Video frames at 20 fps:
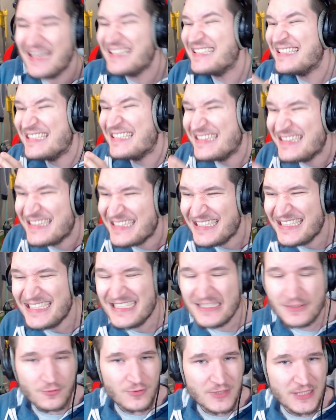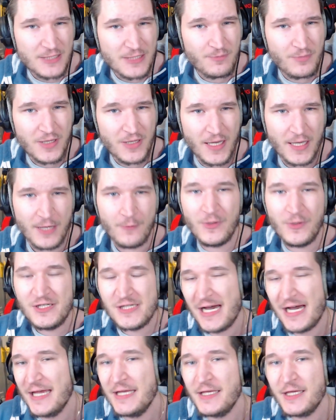a clean replay, which
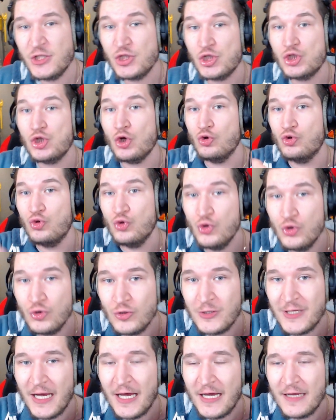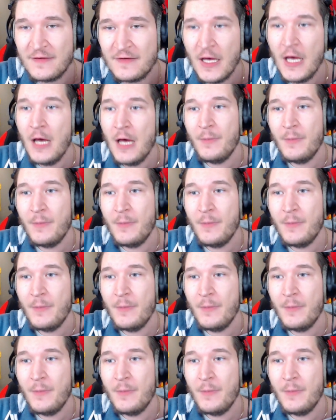I can show to you guys,